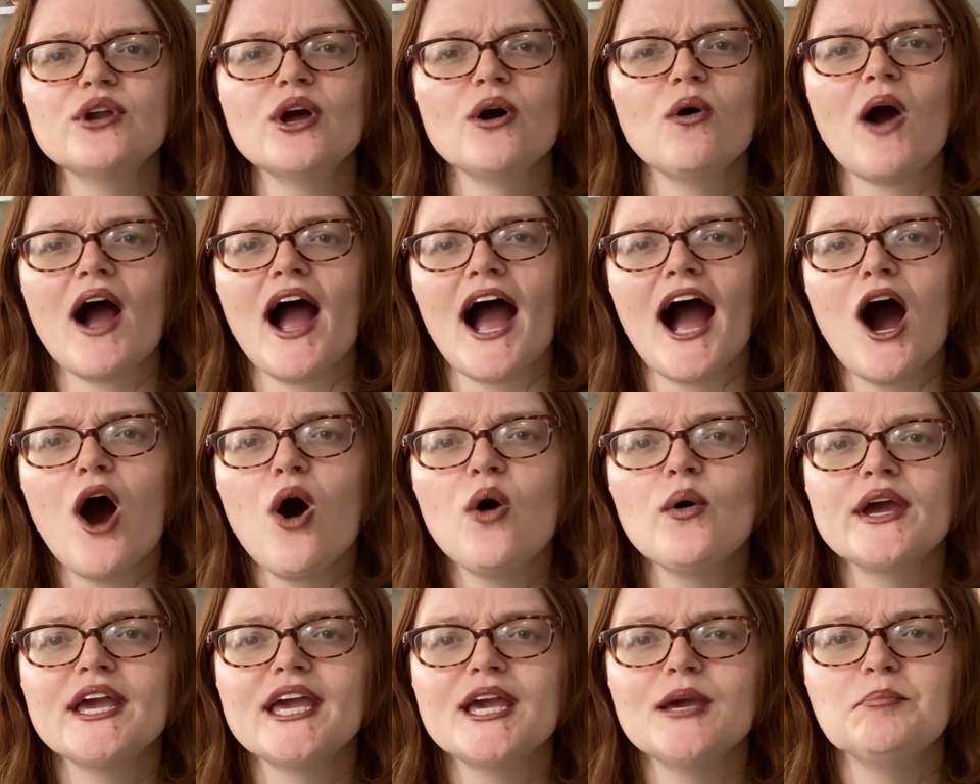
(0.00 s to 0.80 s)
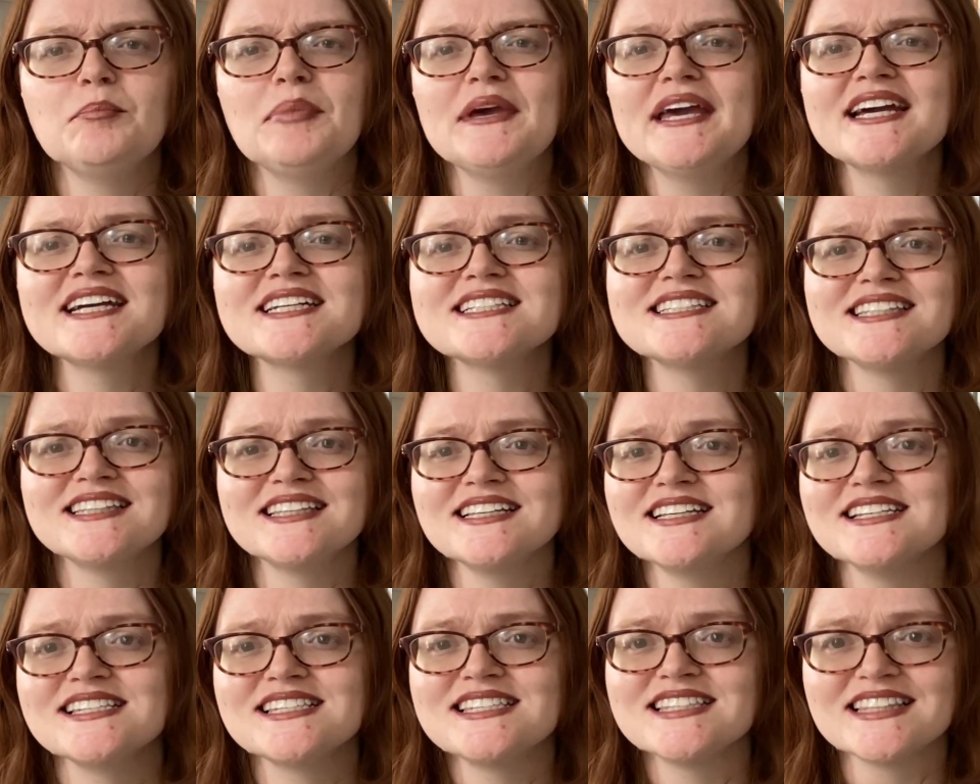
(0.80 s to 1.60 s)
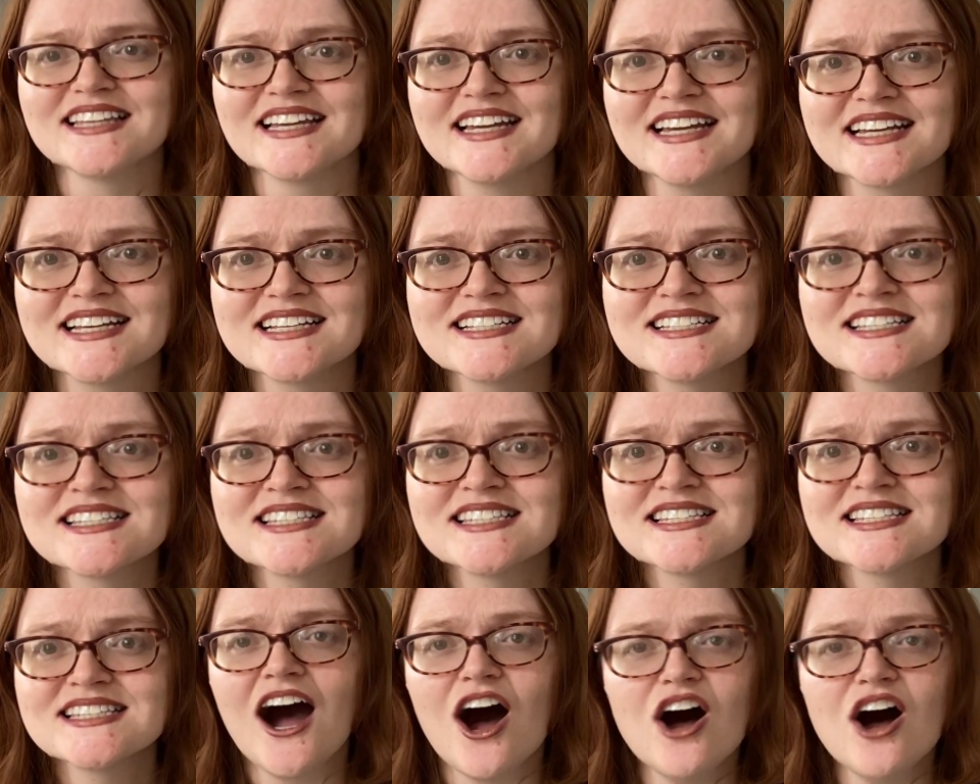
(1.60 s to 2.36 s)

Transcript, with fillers: know how he picked these things.